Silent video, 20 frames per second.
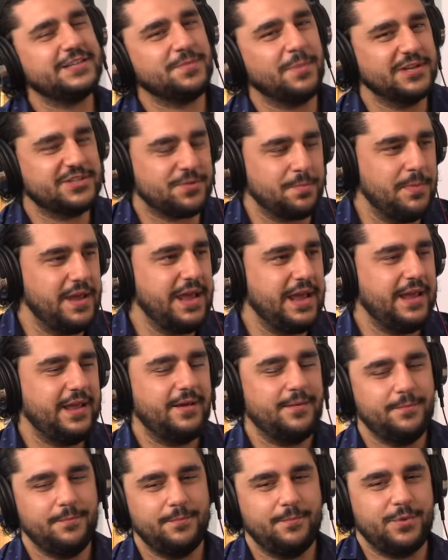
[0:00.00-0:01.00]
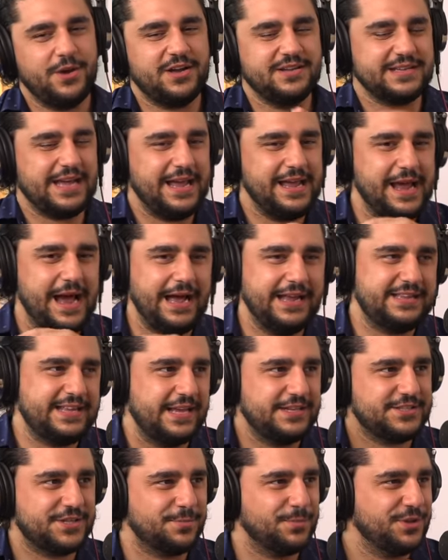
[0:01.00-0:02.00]
as much me because I, I
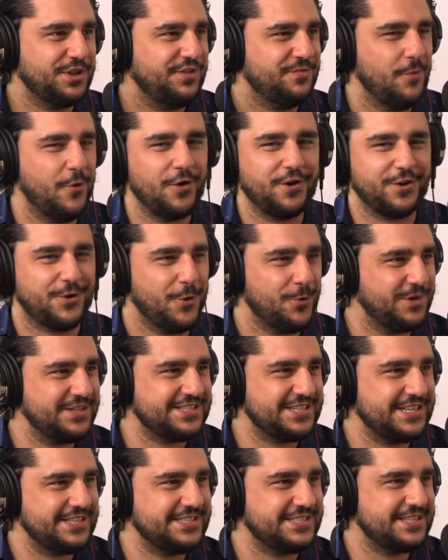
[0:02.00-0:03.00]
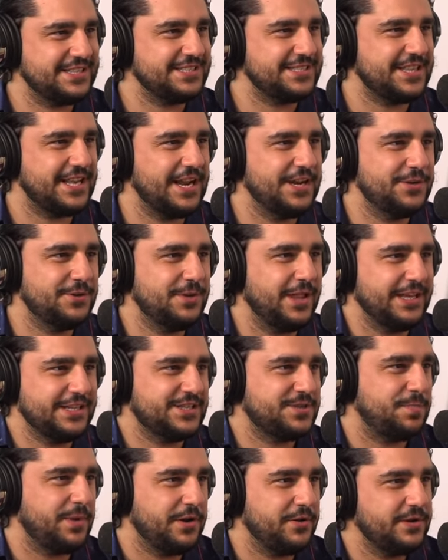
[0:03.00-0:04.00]
tend to believe more in coincidences than I do like
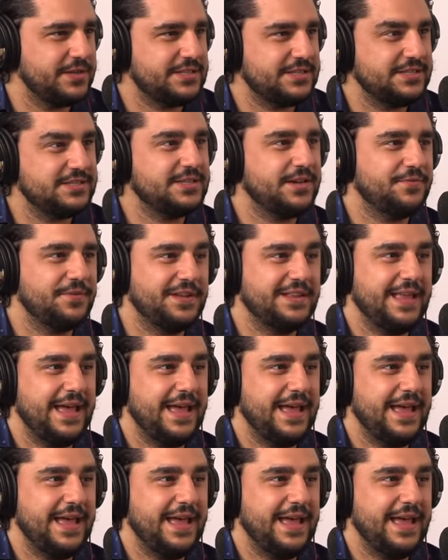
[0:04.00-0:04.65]
spirits and stuff like